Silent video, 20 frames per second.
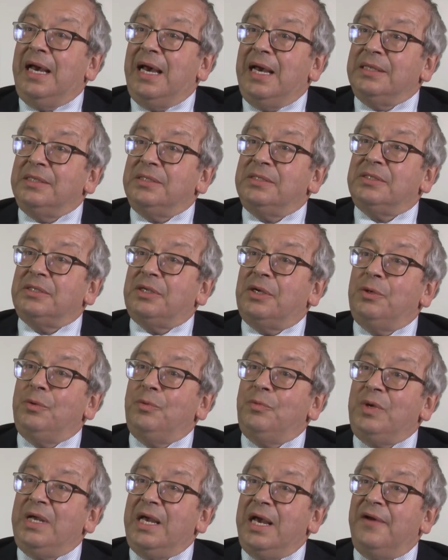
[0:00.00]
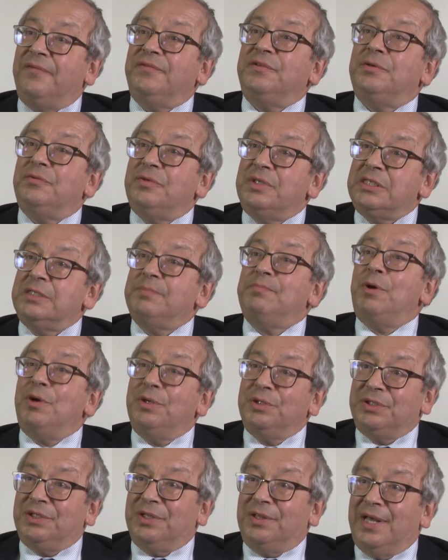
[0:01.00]
And so we have to
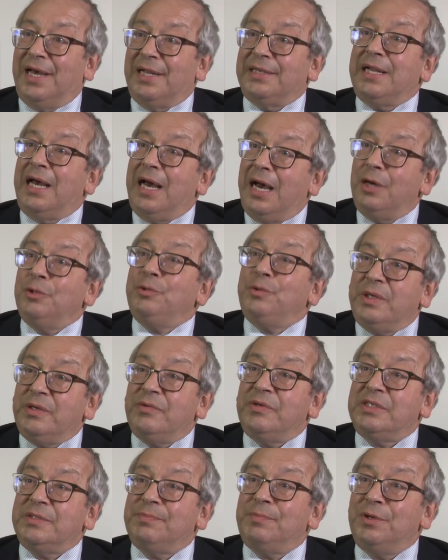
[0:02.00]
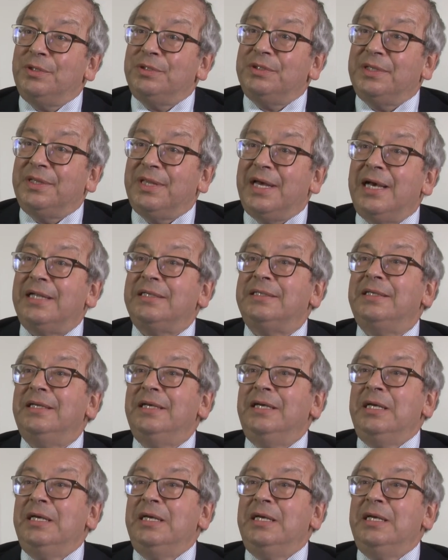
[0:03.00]
respond to that. How do we respond to that?